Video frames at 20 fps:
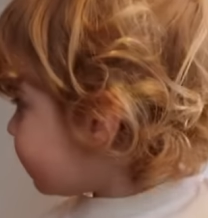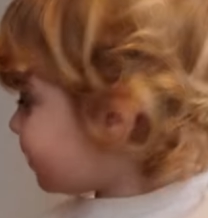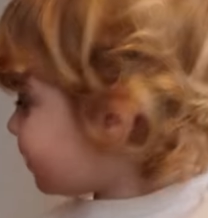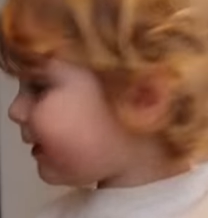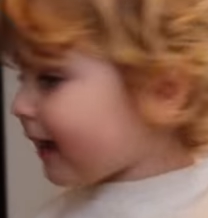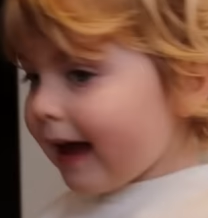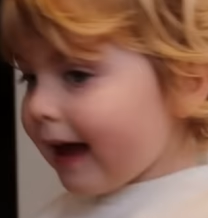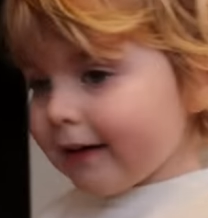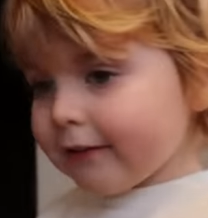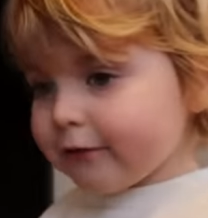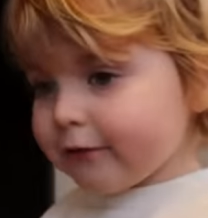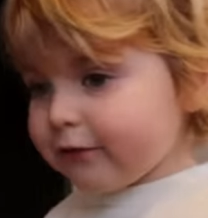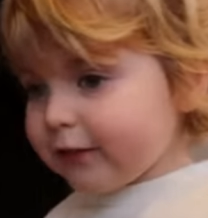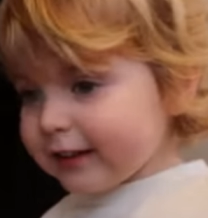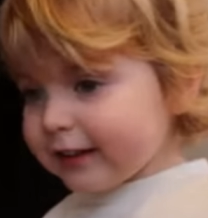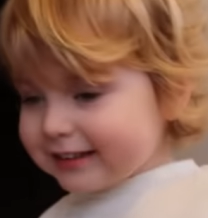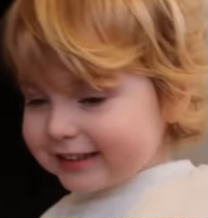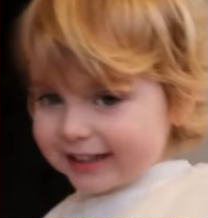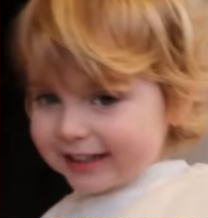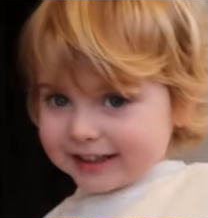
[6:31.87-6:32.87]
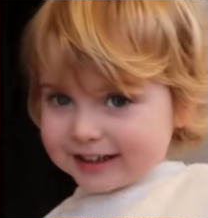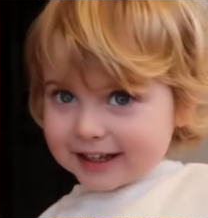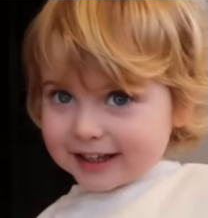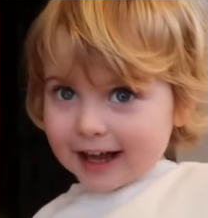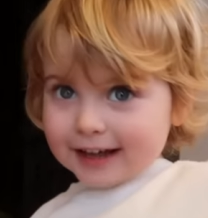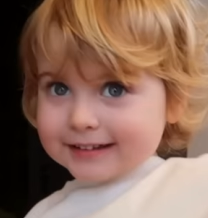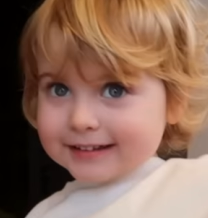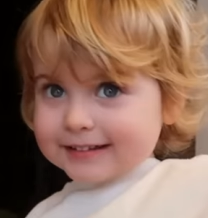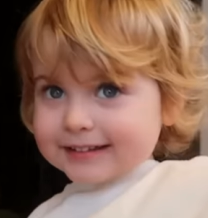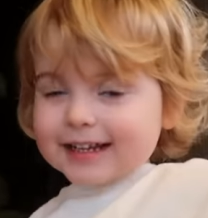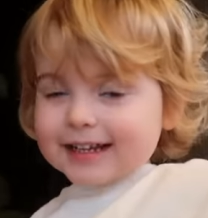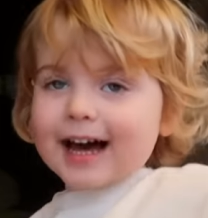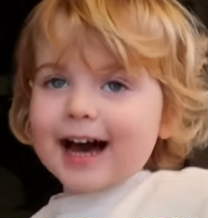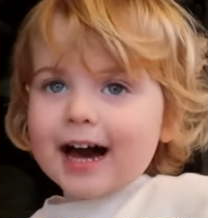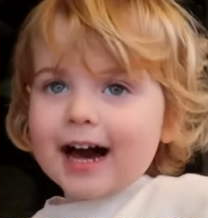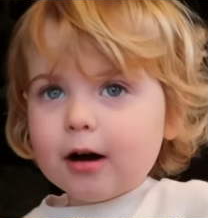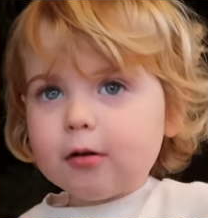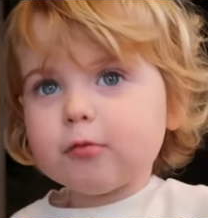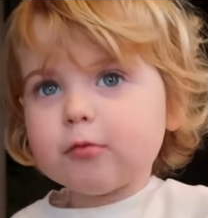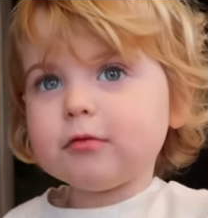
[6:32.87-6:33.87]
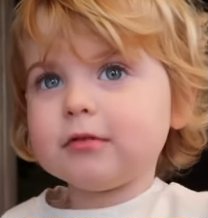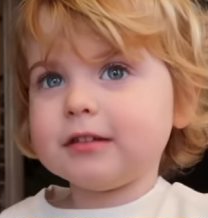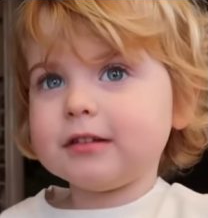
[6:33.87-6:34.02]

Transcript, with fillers: Get fitted lights out.